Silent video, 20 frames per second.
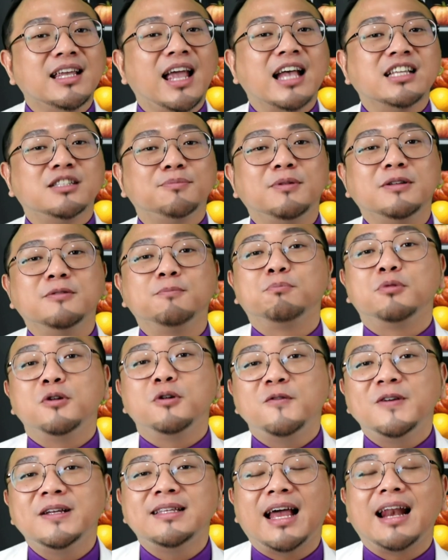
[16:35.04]
has been
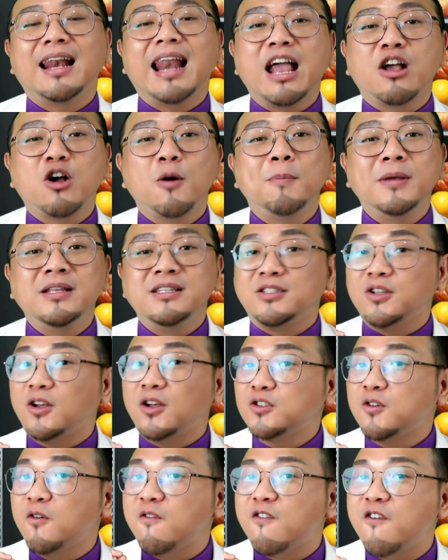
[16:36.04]
proven that lycopene is
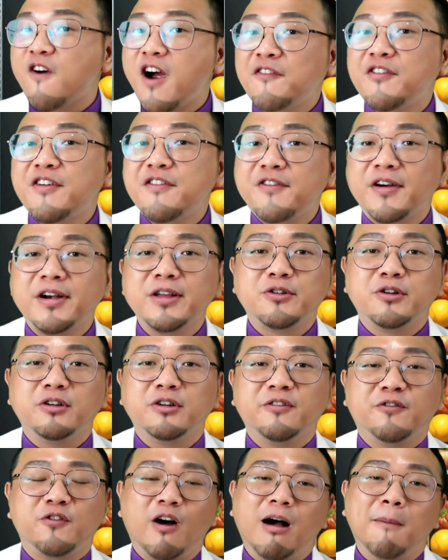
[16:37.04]
also very, very good
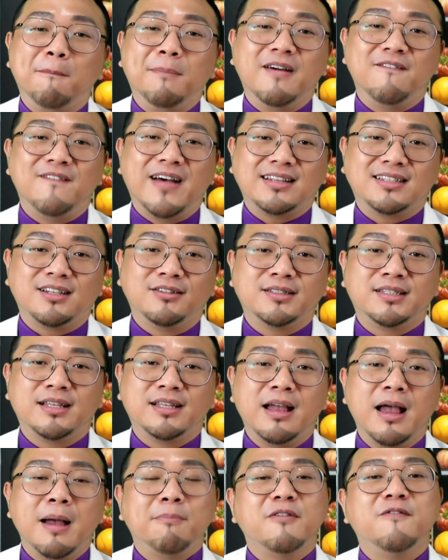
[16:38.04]
for our blood vessels,
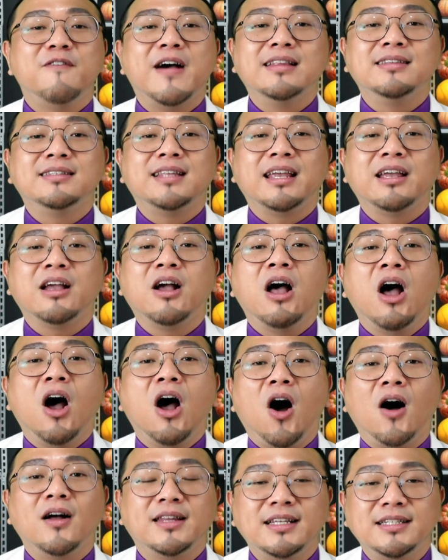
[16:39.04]
preventing
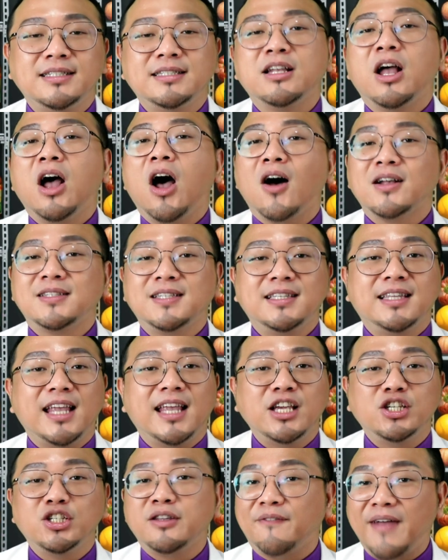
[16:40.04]
all these
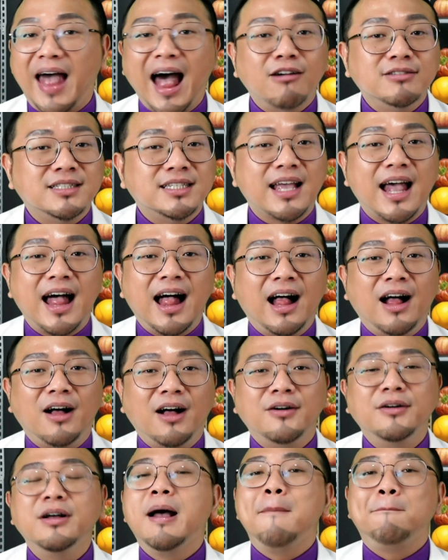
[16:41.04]
oxidation of
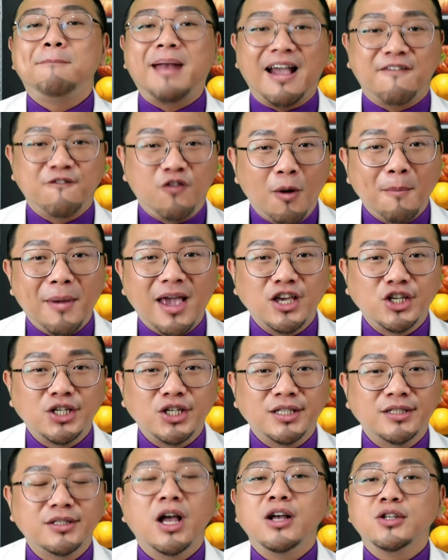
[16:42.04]
LDL, plaque
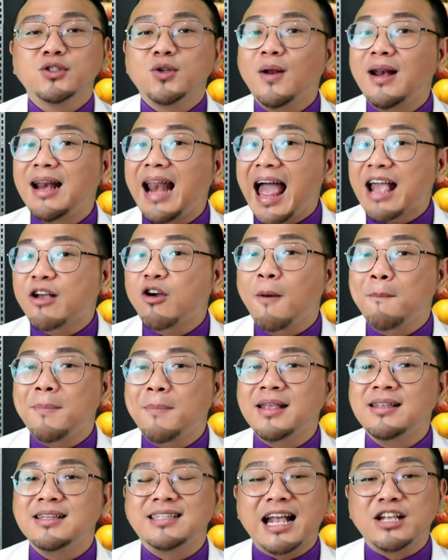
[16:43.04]
formations. So
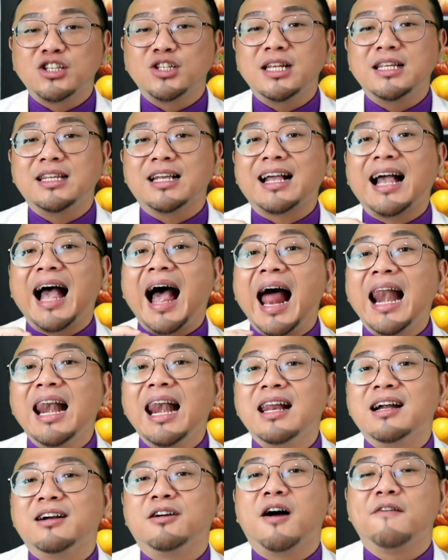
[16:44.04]
lycopene is actually the
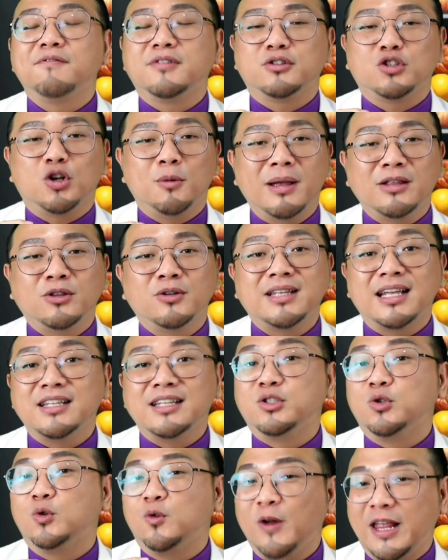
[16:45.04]
color of the tomato that is
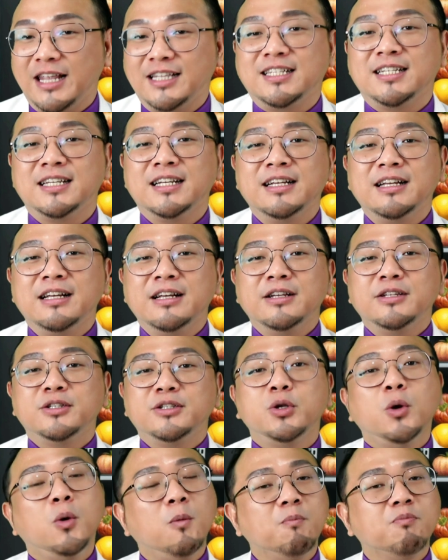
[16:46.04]
red.
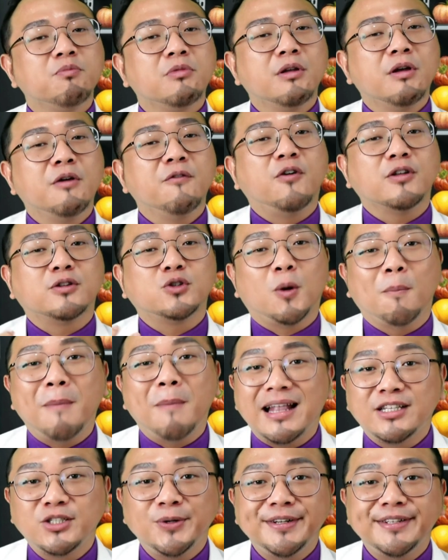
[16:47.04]
So for
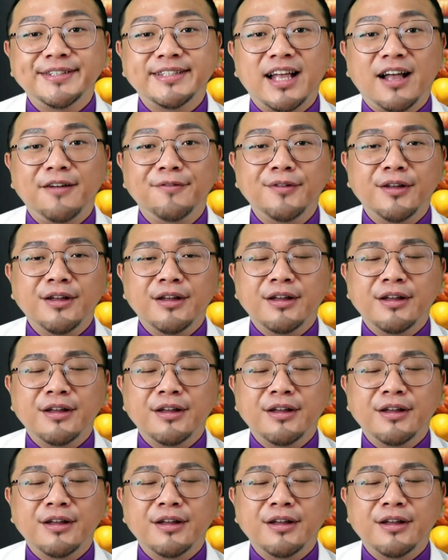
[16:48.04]
tomato itself,